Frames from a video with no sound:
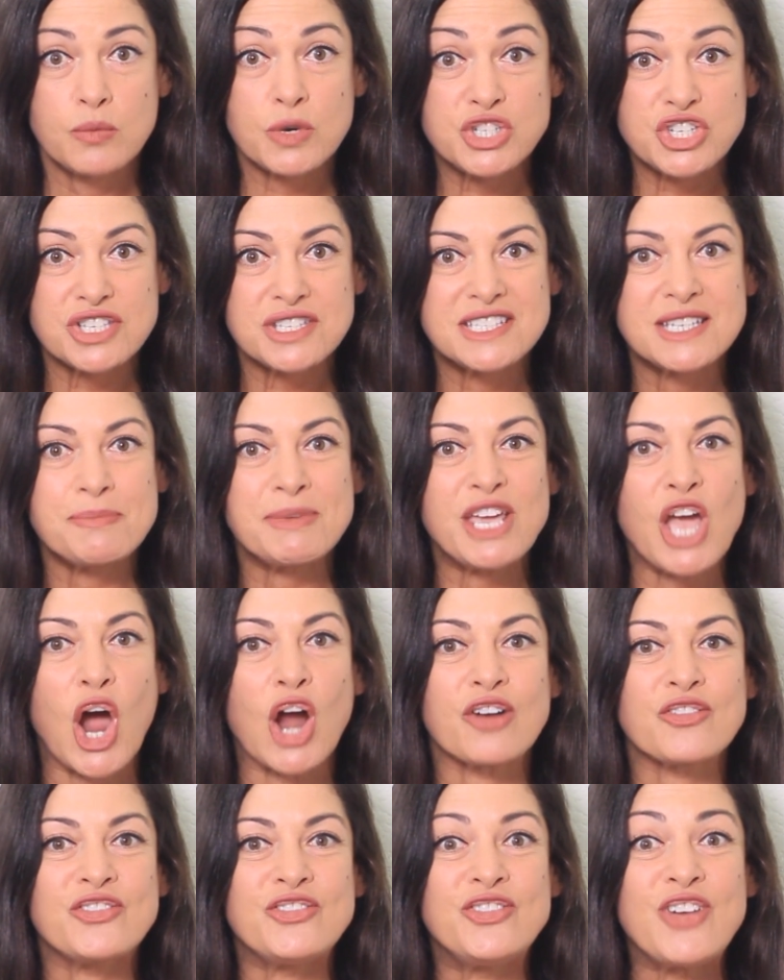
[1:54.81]
which is to be
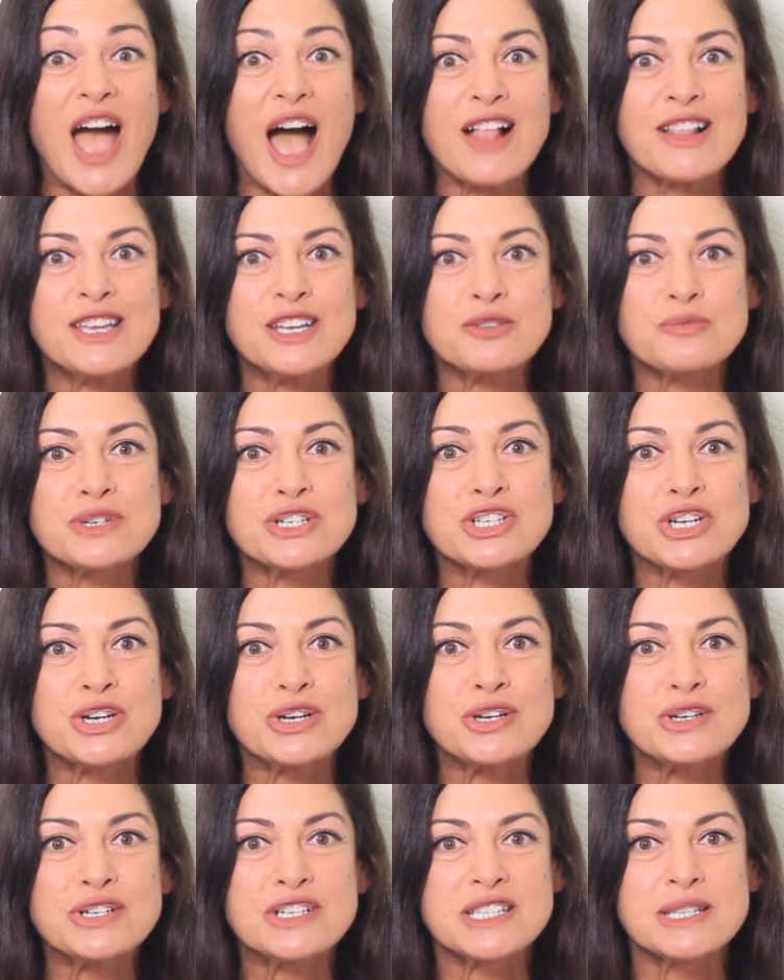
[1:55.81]
our valiant
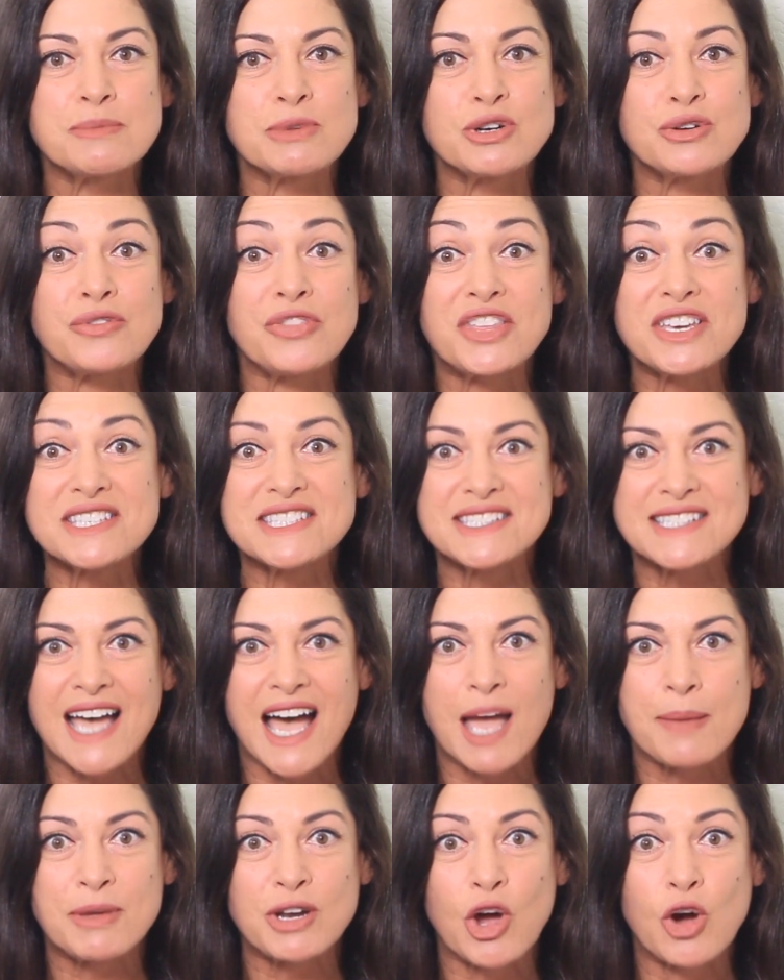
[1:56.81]
return to the moon, this
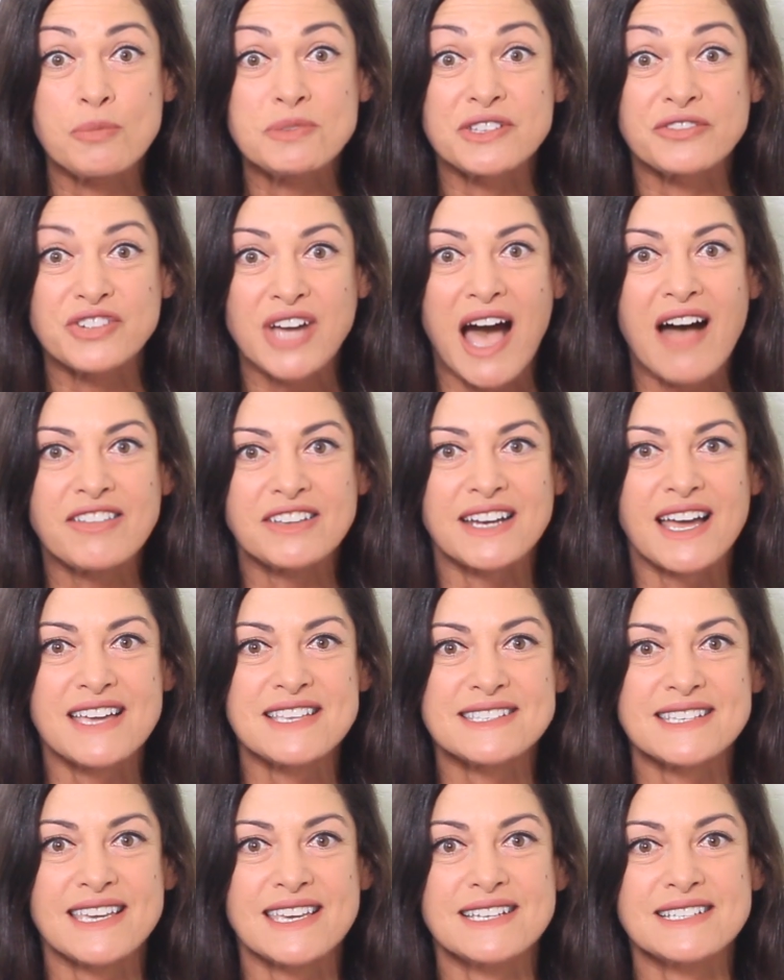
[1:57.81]
time in hopes of
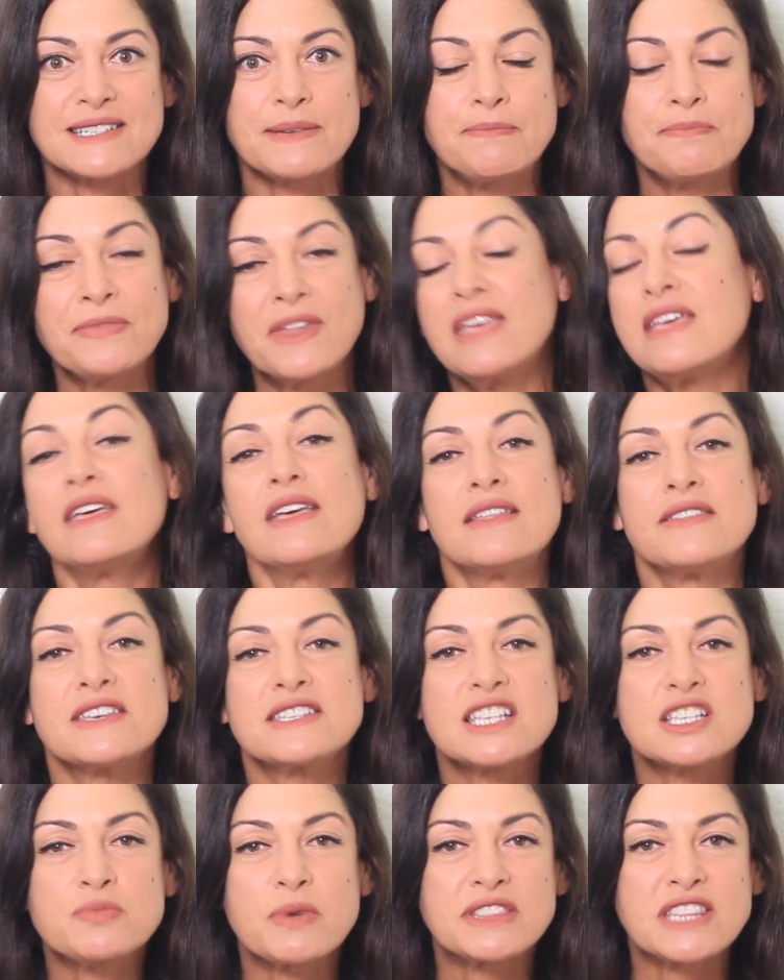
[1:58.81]
colonizing it.
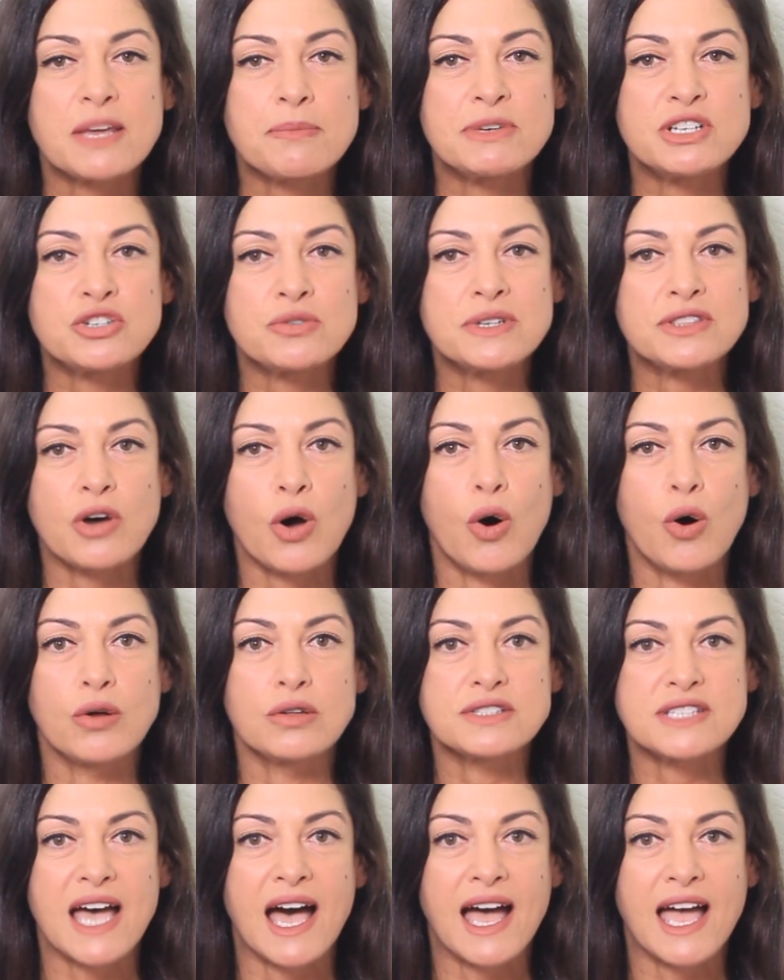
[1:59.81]
This is what they've been doing the
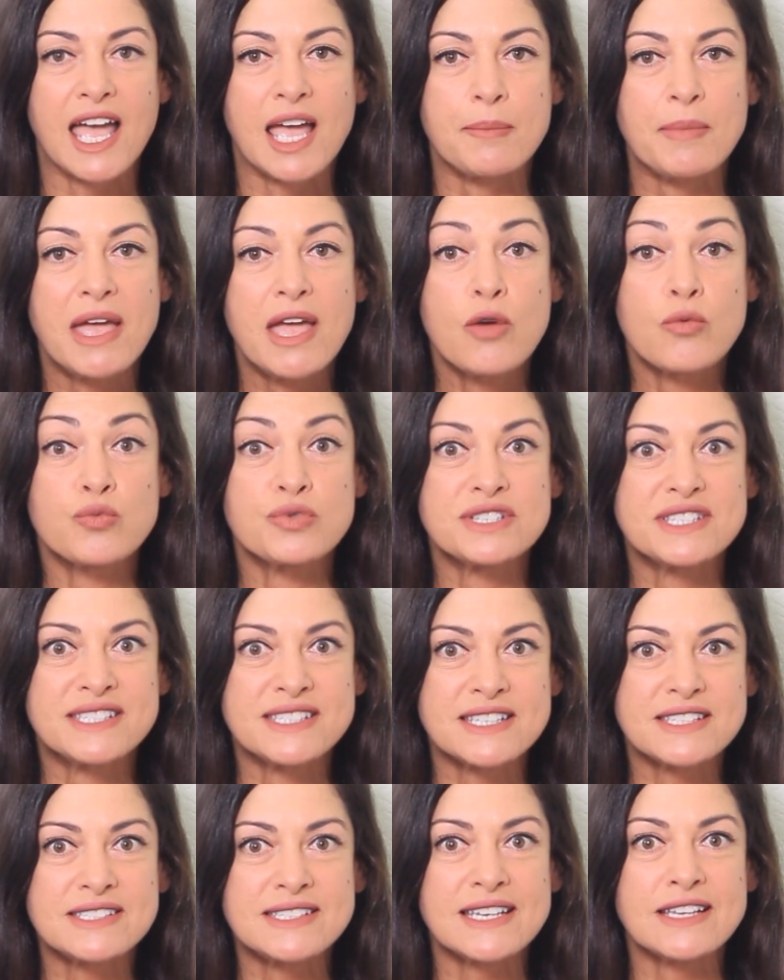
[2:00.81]
whole time,
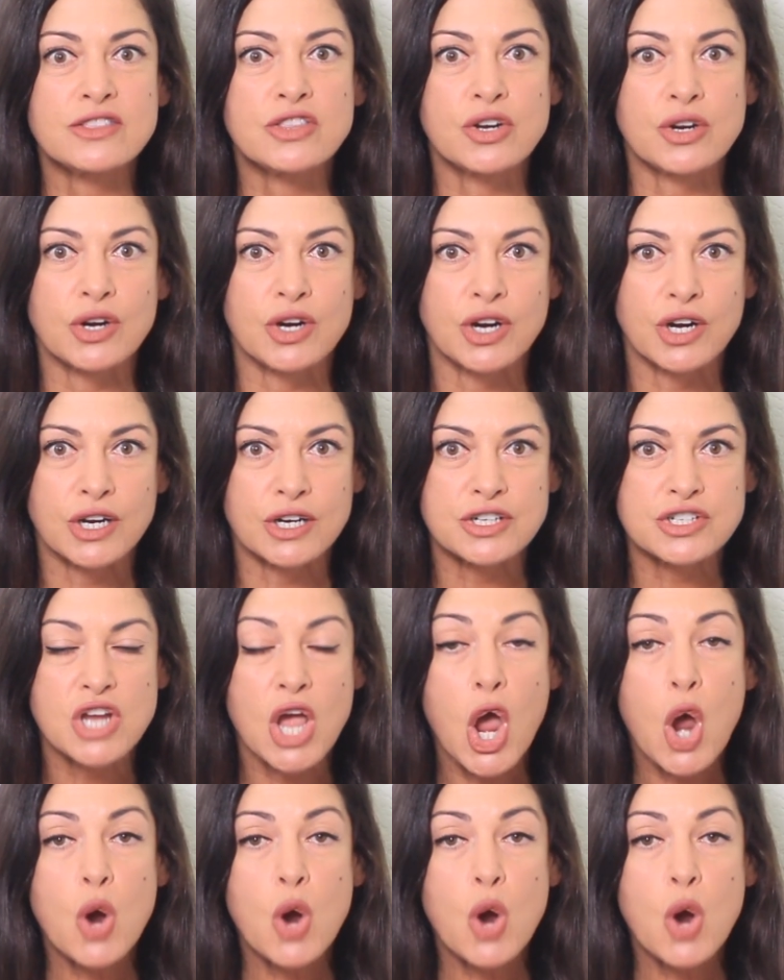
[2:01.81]
resisting the urge